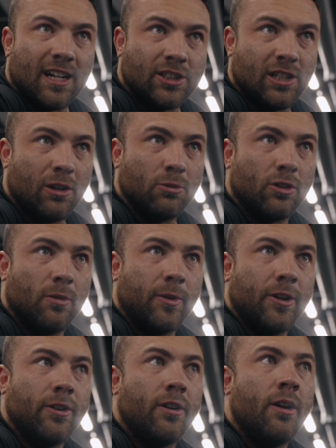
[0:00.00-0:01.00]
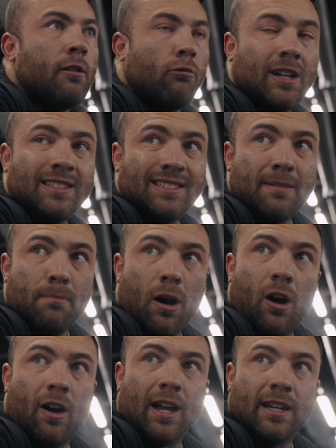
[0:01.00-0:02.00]
/ delt dominant. Reasoning
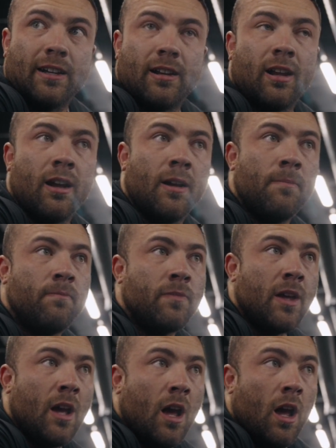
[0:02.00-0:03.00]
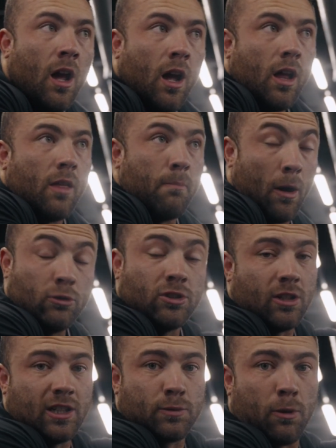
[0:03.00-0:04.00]
behind most
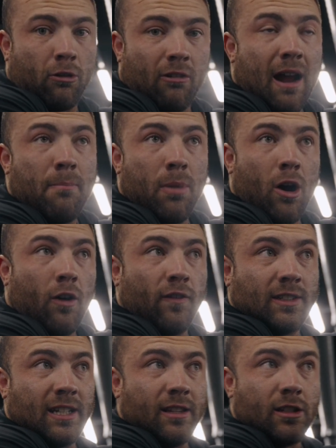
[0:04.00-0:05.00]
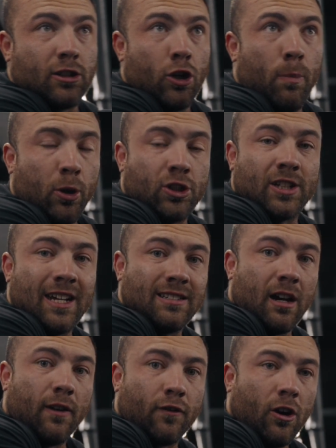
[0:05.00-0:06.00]
of this program, but obviously the 2 push days
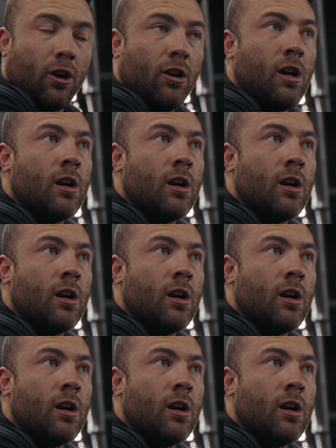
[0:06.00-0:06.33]
that I've got